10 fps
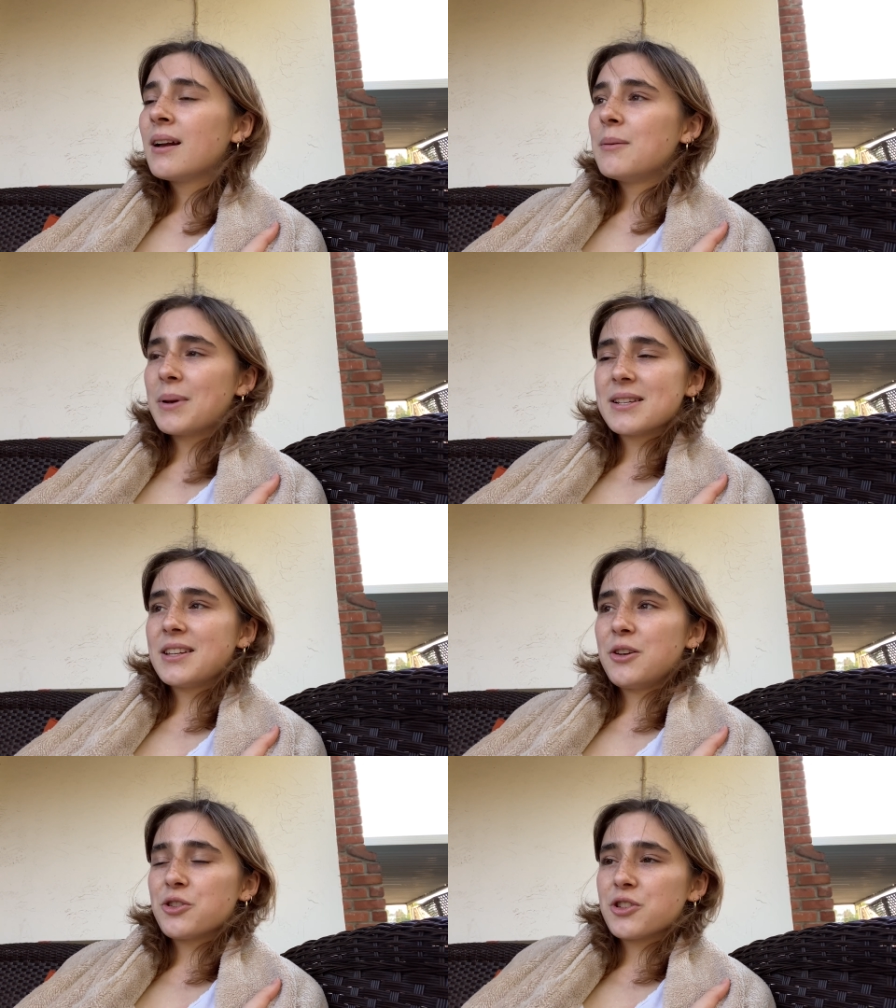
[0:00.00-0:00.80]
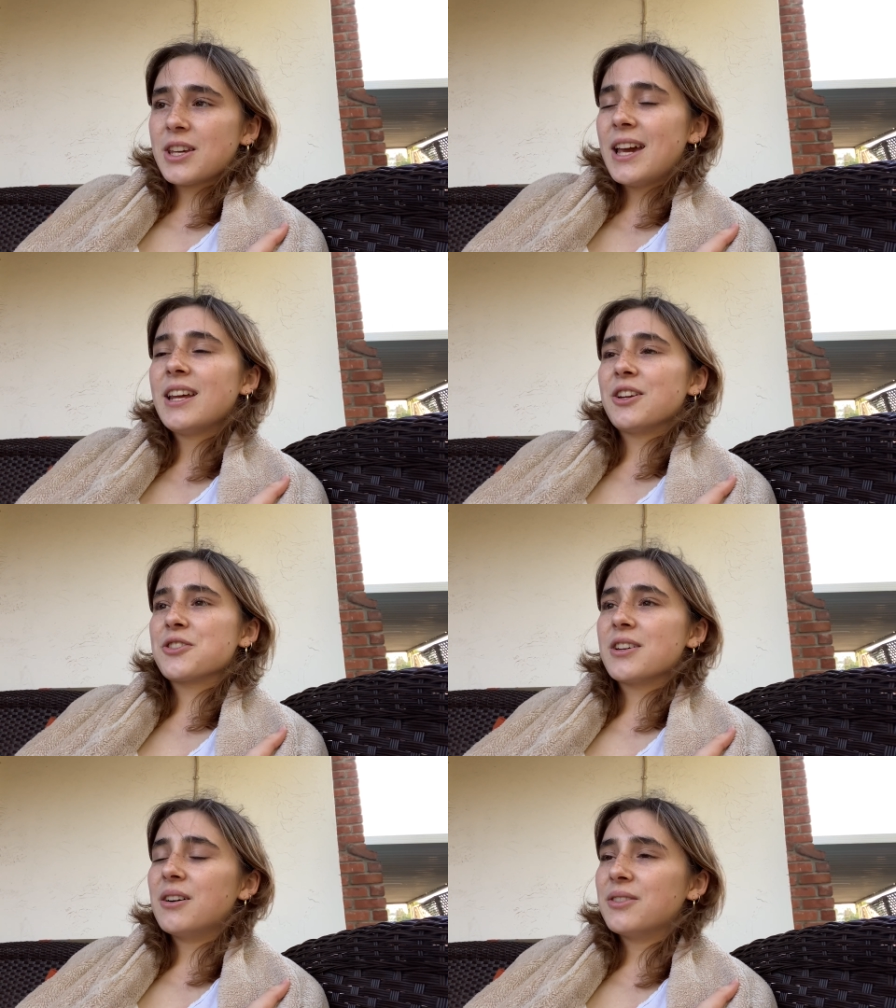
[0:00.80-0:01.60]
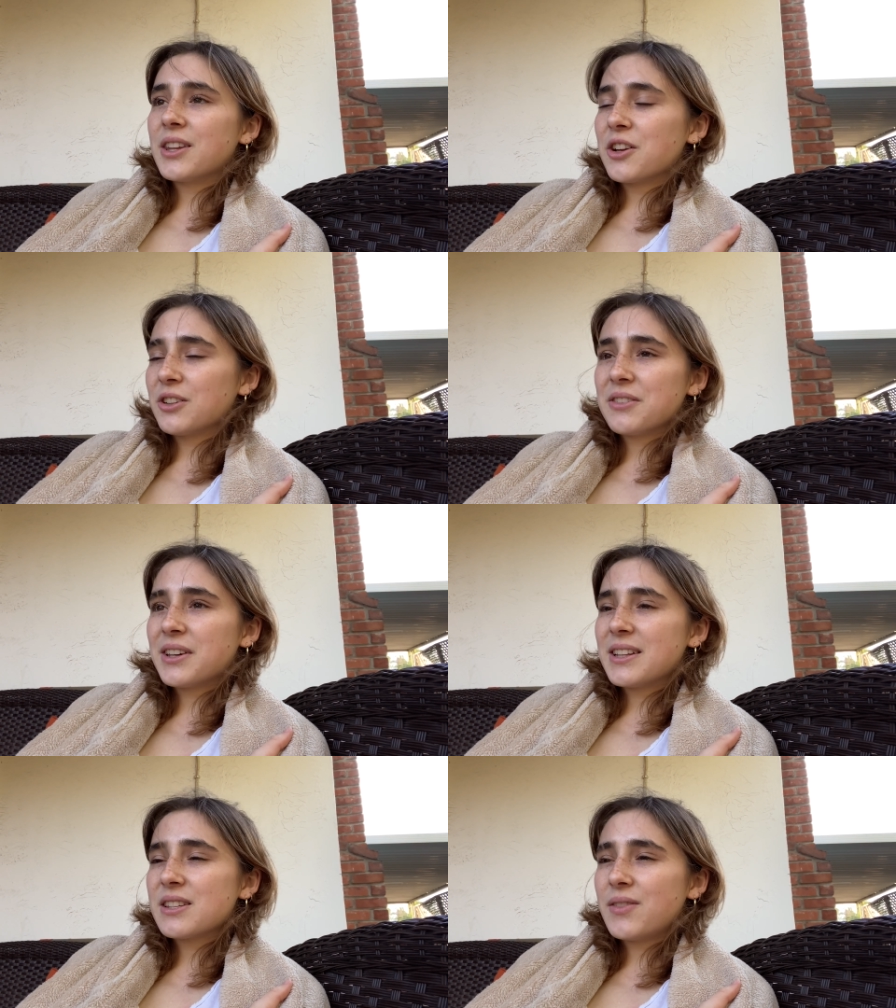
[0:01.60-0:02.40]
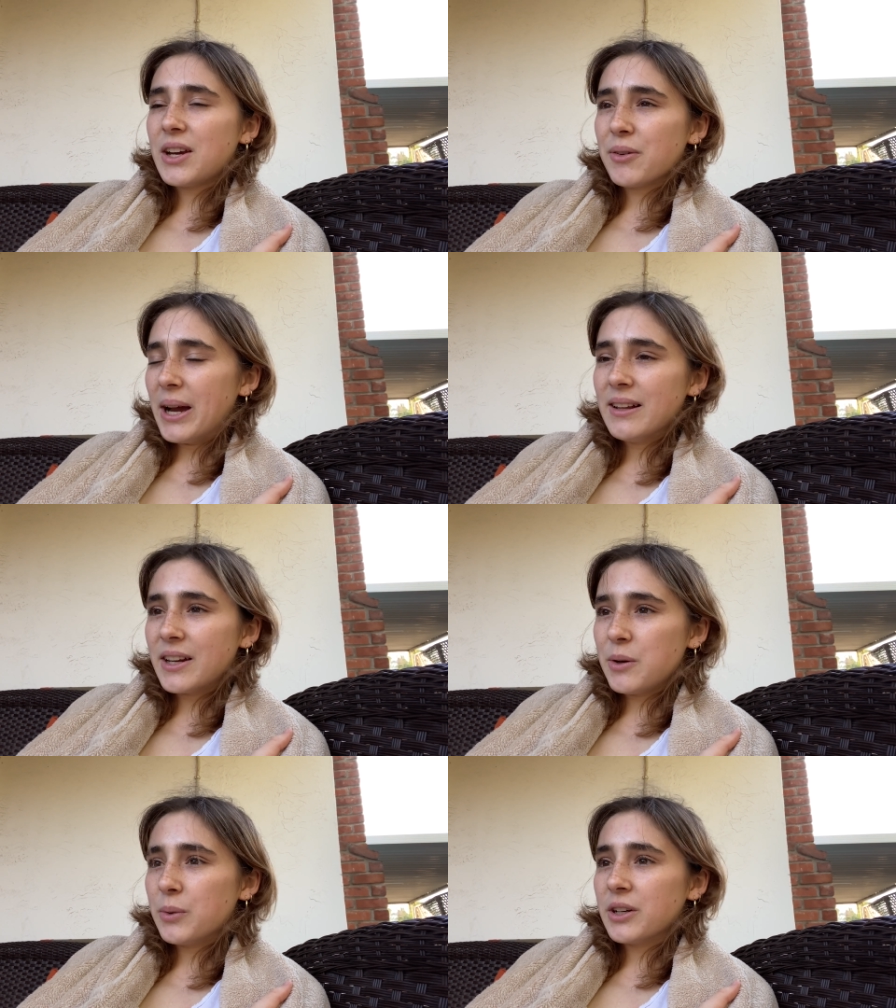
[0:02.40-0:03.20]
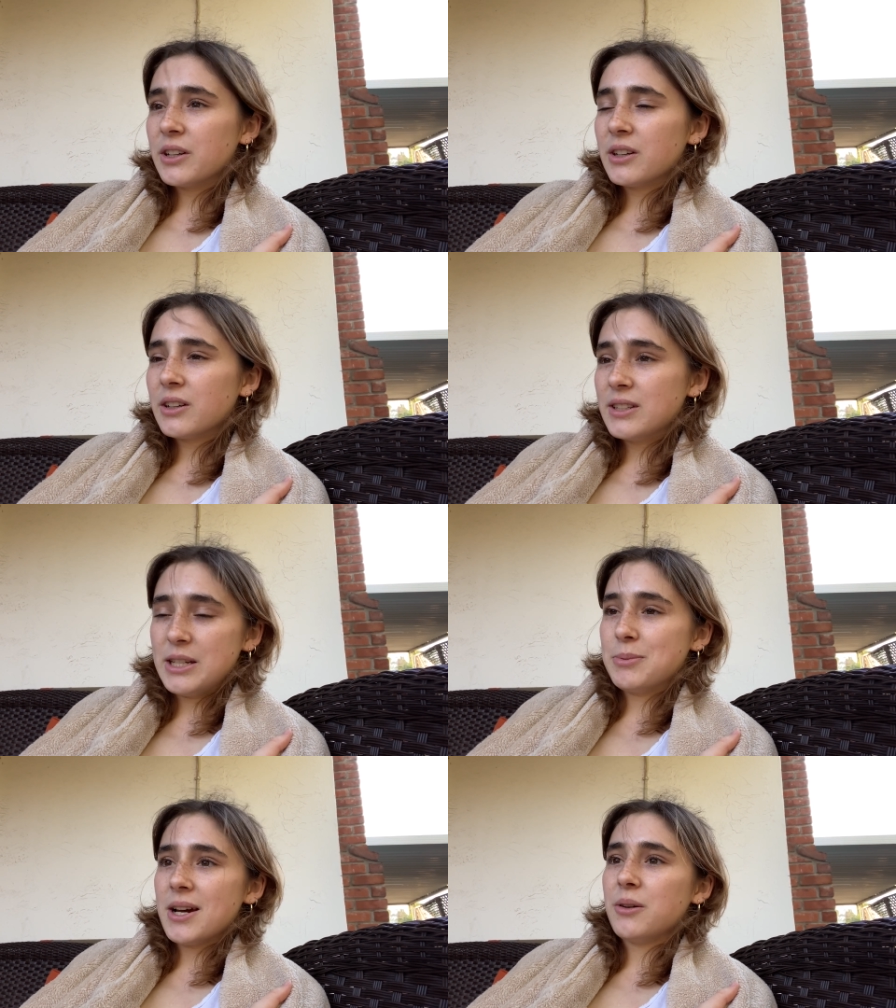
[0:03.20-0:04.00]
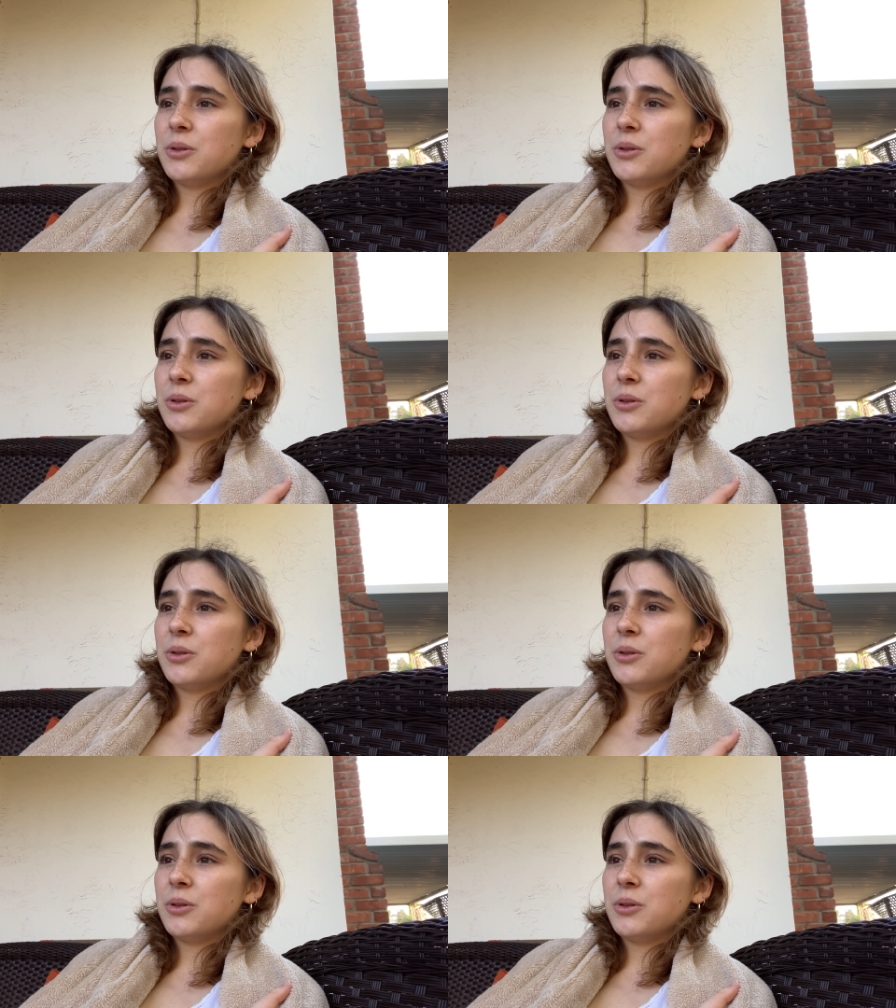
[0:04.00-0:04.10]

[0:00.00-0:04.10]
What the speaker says: because then you're just kidding yourself and you're living in this fake reality where deep down